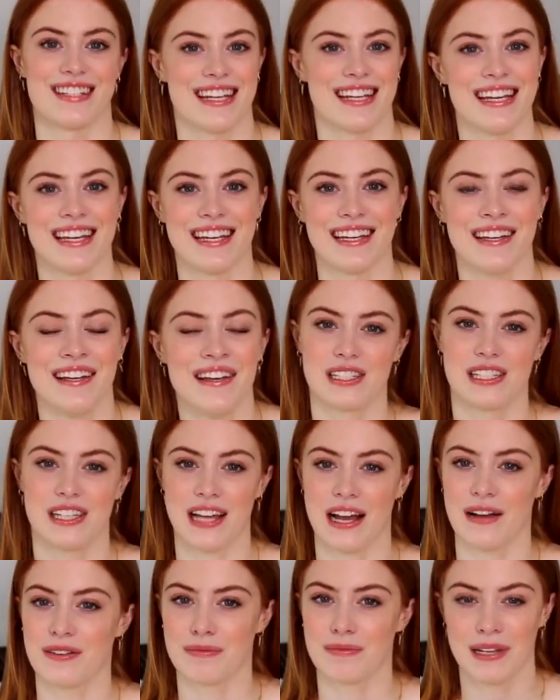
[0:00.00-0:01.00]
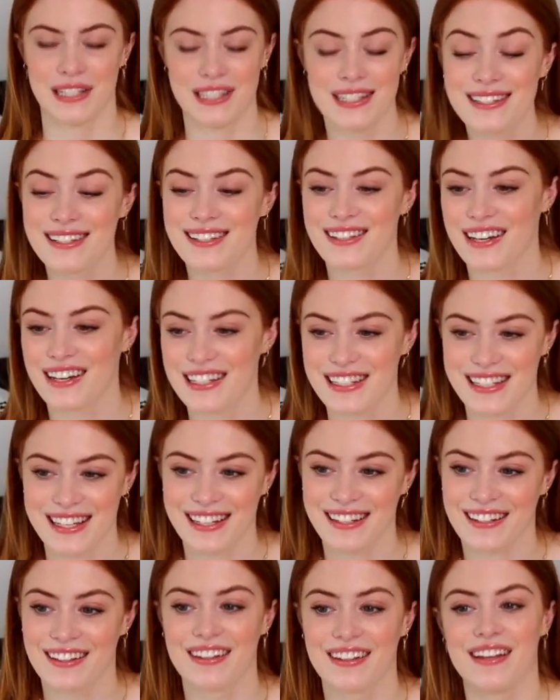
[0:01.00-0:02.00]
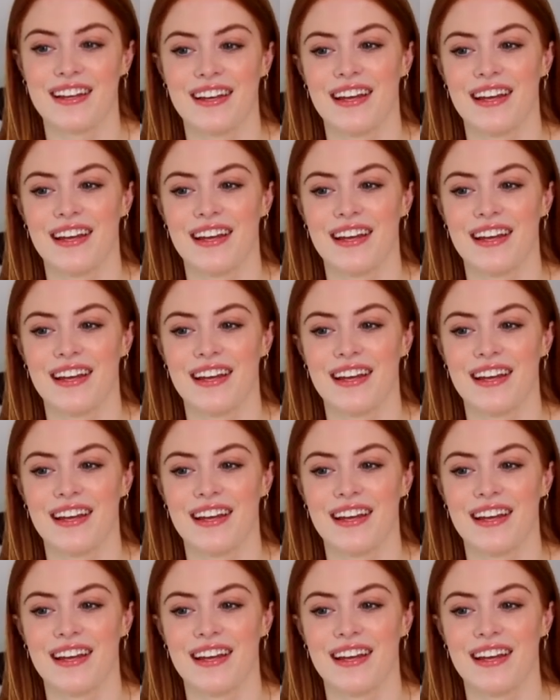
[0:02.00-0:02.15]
to eat so yeah it was my sister's idea